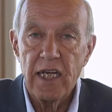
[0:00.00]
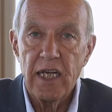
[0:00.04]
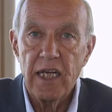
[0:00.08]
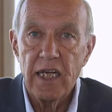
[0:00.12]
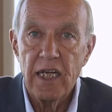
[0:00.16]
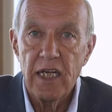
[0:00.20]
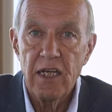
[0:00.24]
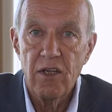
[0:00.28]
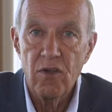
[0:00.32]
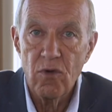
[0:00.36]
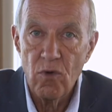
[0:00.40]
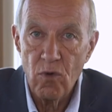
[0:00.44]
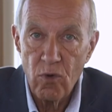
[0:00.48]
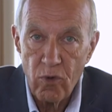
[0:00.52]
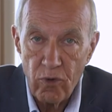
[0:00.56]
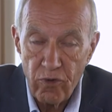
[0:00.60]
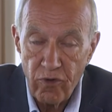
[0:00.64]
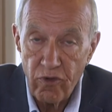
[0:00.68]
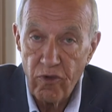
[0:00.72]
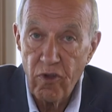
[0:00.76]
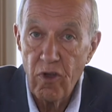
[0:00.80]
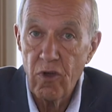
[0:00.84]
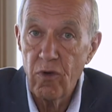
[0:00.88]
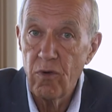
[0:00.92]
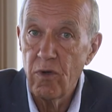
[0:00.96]
It
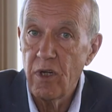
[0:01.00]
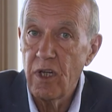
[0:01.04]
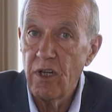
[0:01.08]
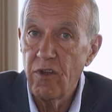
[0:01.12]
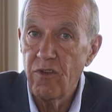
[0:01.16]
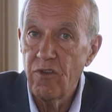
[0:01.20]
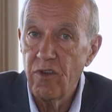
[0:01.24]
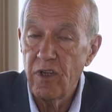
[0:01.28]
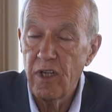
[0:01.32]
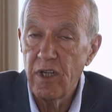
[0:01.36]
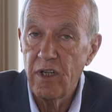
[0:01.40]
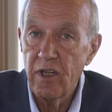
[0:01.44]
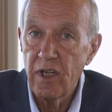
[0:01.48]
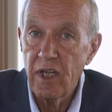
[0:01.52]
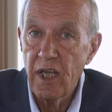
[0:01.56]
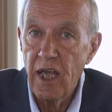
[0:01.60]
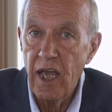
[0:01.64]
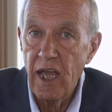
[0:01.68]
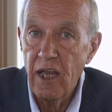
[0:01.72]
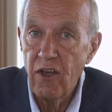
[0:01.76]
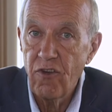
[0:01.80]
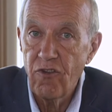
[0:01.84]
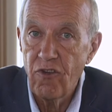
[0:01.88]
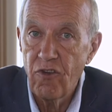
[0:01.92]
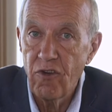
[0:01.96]
also is an
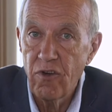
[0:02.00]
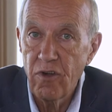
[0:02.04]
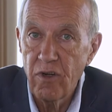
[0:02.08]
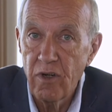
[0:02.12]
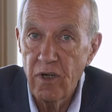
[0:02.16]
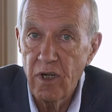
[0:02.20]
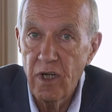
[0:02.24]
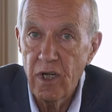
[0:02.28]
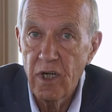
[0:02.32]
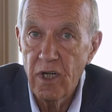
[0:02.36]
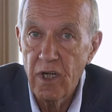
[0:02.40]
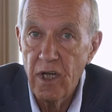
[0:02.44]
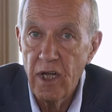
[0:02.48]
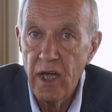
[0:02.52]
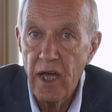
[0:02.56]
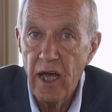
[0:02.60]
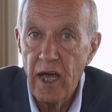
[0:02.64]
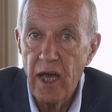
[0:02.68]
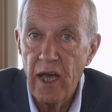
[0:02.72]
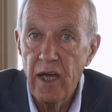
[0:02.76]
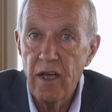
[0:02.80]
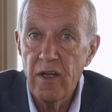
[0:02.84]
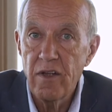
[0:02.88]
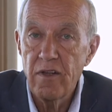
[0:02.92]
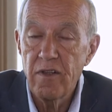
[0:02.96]
indication
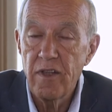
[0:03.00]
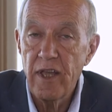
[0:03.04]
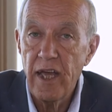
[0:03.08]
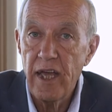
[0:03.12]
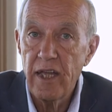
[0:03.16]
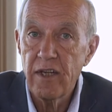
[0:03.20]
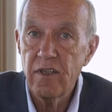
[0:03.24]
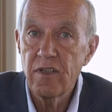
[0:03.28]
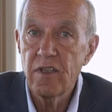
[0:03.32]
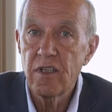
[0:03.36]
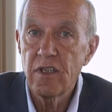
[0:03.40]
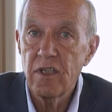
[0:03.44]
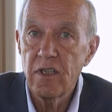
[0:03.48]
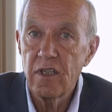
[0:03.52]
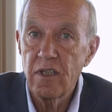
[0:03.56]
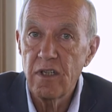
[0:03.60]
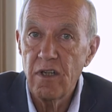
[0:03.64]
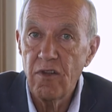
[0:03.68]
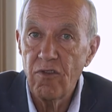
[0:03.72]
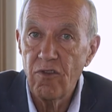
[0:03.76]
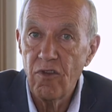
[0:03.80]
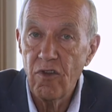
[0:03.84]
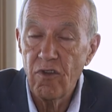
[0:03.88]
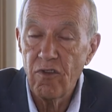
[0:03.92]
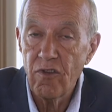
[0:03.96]
uh, that
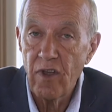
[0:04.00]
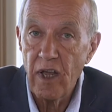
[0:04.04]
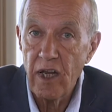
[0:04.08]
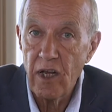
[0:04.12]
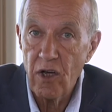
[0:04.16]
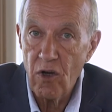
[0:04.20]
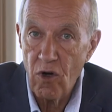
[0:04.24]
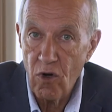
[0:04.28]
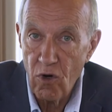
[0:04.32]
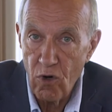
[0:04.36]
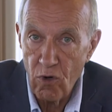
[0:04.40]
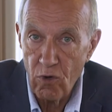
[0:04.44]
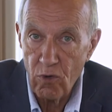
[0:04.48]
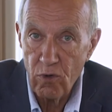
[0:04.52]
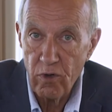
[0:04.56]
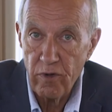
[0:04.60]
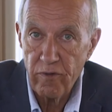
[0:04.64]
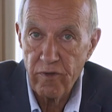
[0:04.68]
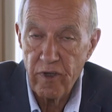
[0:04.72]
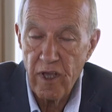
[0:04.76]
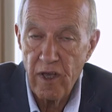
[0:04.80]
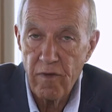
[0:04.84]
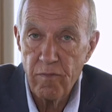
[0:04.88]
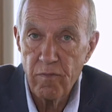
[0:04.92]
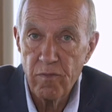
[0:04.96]
this is a whole
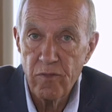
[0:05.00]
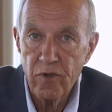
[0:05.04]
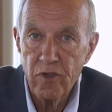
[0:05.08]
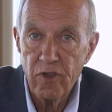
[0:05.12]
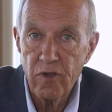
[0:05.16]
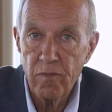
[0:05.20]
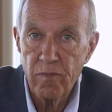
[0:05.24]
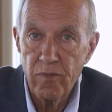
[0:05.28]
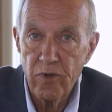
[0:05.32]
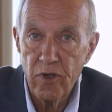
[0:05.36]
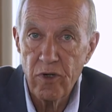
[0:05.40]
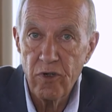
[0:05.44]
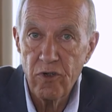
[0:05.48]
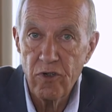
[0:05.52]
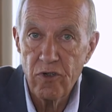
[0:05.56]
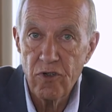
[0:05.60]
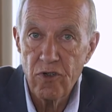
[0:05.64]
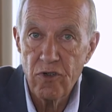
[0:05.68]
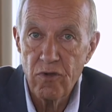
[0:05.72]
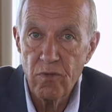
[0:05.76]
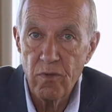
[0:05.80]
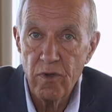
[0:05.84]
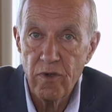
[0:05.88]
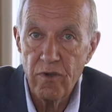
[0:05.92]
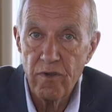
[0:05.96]
of government
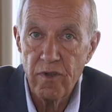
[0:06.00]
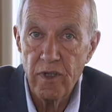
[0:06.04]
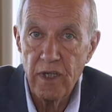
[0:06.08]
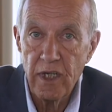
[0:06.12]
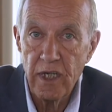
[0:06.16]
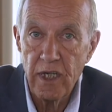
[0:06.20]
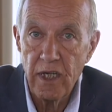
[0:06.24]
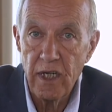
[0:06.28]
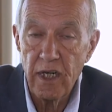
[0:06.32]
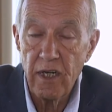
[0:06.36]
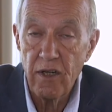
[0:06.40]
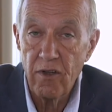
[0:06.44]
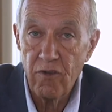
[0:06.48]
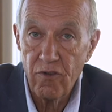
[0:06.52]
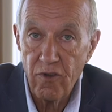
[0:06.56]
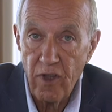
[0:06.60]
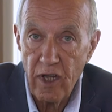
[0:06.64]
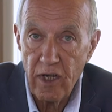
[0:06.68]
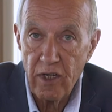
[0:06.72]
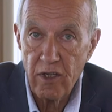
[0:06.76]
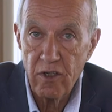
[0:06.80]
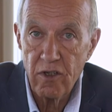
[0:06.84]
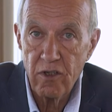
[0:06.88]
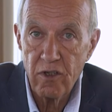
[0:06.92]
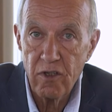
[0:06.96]
approach with the
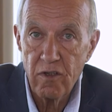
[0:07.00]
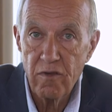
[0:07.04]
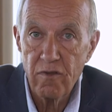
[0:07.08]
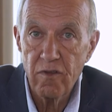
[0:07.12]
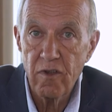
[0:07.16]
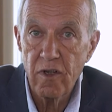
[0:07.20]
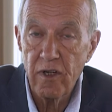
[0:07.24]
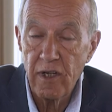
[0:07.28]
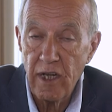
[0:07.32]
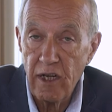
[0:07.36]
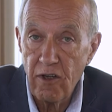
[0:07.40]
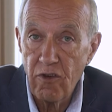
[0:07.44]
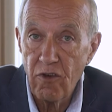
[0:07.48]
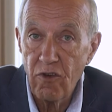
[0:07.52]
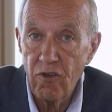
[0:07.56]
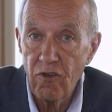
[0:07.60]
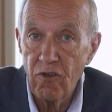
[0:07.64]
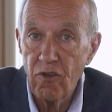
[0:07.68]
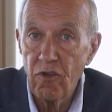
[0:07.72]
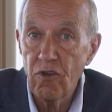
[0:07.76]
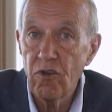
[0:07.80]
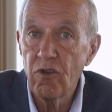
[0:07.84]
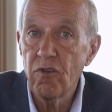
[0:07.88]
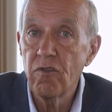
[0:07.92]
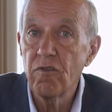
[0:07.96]
executive, the
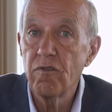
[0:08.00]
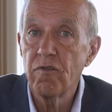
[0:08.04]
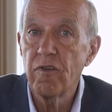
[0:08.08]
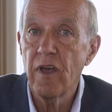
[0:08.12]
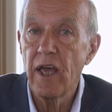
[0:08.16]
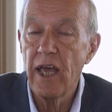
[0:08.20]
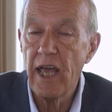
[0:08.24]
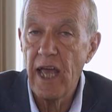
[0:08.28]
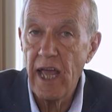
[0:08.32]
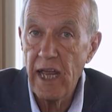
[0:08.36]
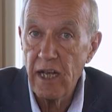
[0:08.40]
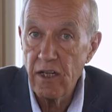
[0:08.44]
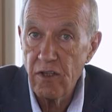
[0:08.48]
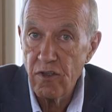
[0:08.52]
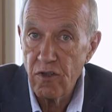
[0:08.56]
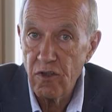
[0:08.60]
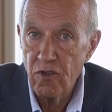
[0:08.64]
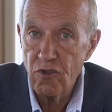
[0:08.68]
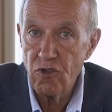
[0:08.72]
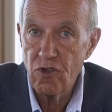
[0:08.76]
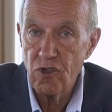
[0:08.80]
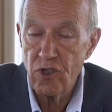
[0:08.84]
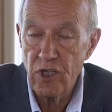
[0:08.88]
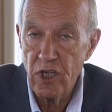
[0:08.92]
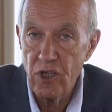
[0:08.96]
legislative, and the
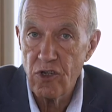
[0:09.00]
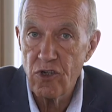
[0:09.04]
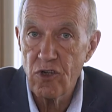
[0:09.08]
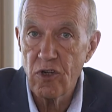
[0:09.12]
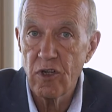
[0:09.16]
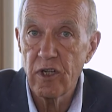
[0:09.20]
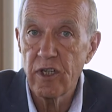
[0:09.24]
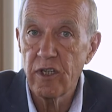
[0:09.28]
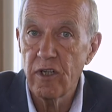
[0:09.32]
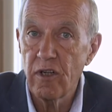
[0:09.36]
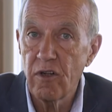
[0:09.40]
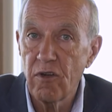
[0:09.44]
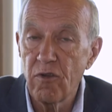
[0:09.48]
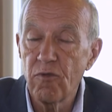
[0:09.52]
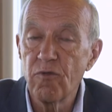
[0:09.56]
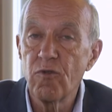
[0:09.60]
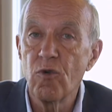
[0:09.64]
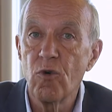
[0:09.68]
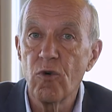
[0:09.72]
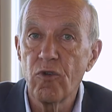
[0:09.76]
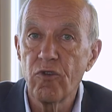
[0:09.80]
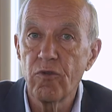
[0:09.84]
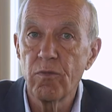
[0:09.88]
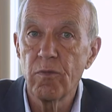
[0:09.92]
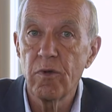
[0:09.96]
judicial and
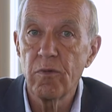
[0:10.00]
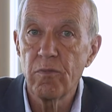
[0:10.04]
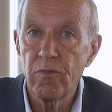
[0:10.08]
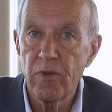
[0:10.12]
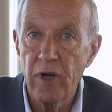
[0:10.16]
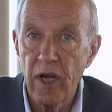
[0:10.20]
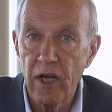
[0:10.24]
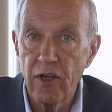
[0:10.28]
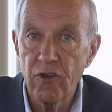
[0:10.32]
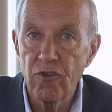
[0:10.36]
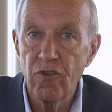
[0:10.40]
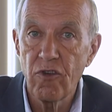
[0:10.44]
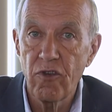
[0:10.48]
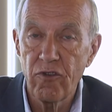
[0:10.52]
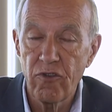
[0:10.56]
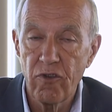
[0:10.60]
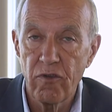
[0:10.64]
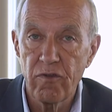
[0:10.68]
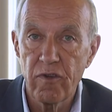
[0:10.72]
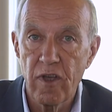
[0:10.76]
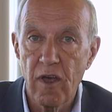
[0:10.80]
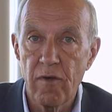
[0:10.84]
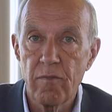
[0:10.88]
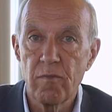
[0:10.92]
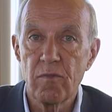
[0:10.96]
enforcement branches
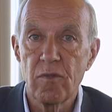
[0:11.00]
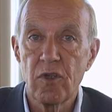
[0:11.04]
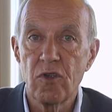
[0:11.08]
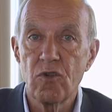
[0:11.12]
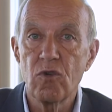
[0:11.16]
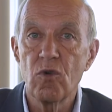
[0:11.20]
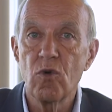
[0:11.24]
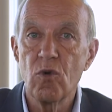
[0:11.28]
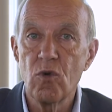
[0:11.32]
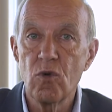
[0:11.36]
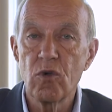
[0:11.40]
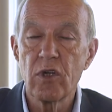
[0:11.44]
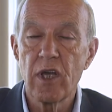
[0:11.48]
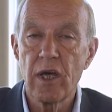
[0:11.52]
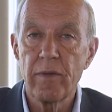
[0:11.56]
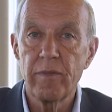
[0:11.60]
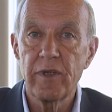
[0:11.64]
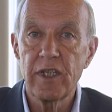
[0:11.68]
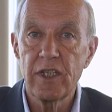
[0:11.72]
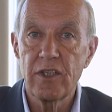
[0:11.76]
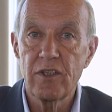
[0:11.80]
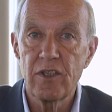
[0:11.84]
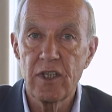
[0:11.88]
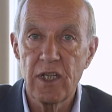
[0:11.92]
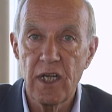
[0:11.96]
of government all
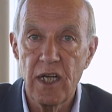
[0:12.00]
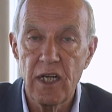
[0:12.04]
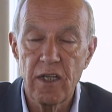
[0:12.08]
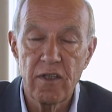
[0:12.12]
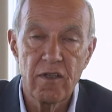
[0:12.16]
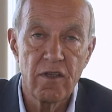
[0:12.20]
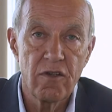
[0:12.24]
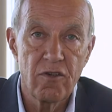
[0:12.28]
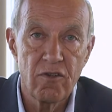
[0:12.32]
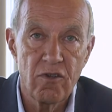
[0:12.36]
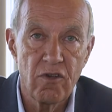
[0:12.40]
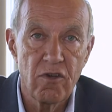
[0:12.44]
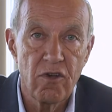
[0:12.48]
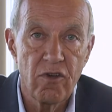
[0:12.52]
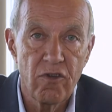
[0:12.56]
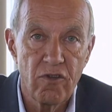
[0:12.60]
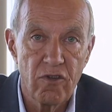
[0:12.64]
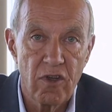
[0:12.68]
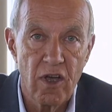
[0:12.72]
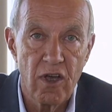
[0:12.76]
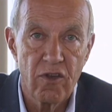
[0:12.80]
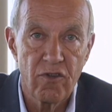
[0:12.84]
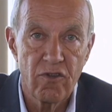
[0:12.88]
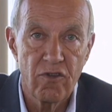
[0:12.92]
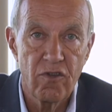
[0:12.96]
coming together to
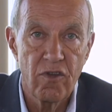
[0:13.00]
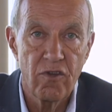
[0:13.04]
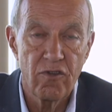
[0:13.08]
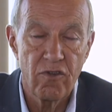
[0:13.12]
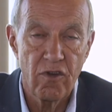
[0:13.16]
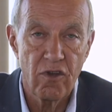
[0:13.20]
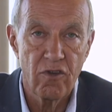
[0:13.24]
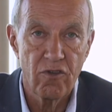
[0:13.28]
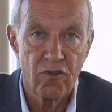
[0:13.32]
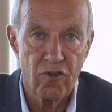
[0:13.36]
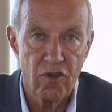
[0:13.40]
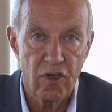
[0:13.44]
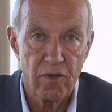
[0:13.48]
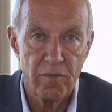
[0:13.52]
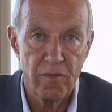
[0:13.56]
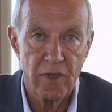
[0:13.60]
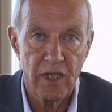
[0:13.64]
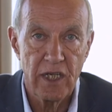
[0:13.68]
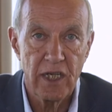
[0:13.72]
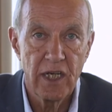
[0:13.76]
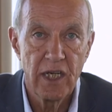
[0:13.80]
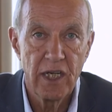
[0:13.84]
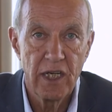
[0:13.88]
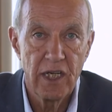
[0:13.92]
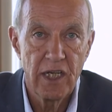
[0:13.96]
discuss this
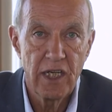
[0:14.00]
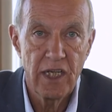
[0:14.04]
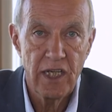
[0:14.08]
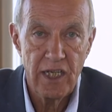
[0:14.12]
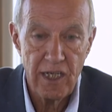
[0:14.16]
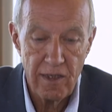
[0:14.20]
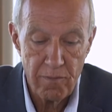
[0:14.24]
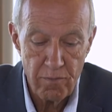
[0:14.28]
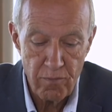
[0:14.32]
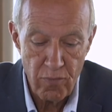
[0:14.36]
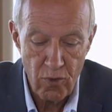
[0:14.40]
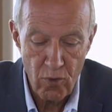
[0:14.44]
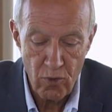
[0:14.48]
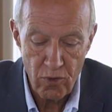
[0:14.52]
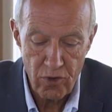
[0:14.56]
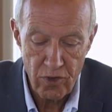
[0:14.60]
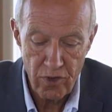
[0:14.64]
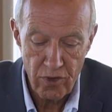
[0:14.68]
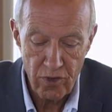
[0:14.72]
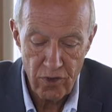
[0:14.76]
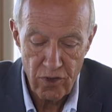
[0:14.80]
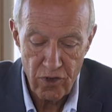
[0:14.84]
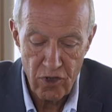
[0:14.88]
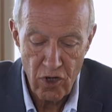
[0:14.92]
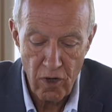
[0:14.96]
extremely
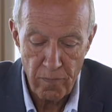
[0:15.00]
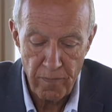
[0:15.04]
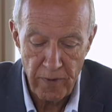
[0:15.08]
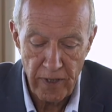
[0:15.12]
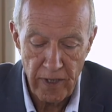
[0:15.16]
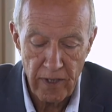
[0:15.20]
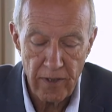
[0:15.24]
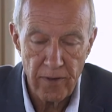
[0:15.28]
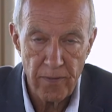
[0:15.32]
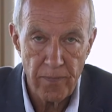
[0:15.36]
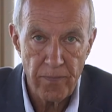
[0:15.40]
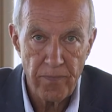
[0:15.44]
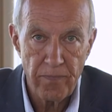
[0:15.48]
important topic.